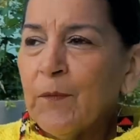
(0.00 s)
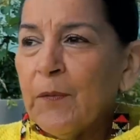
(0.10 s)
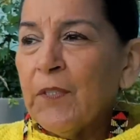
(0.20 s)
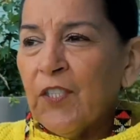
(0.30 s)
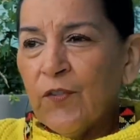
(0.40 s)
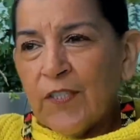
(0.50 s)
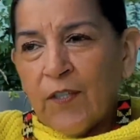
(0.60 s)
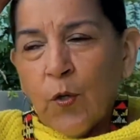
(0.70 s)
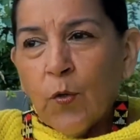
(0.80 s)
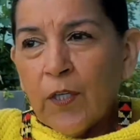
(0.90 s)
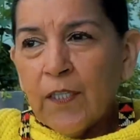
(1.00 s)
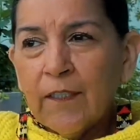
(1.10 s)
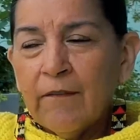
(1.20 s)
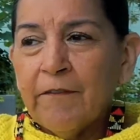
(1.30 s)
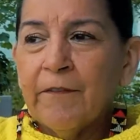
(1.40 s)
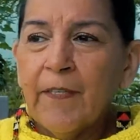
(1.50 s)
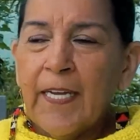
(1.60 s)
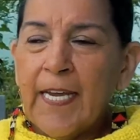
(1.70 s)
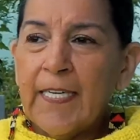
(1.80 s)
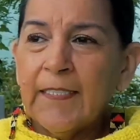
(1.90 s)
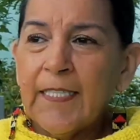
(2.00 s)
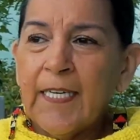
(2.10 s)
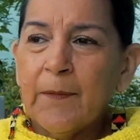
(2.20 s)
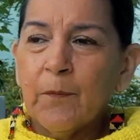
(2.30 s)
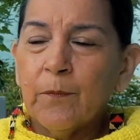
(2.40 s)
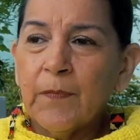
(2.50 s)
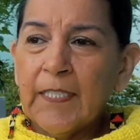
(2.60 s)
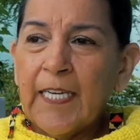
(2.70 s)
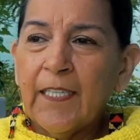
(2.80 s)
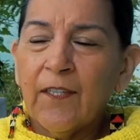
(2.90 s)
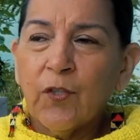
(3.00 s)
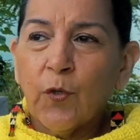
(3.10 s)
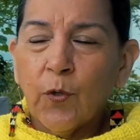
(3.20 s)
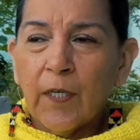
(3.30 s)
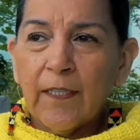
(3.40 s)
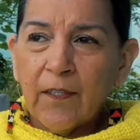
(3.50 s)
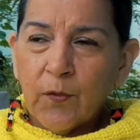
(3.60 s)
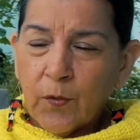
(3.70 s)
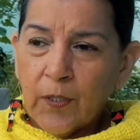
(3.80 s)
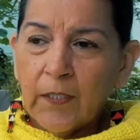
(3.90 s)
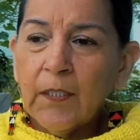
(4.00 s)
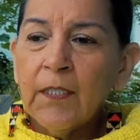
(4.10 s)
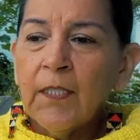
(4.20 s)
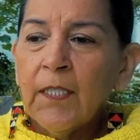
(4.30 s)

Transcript: we would use the horn and take the core out of the horn,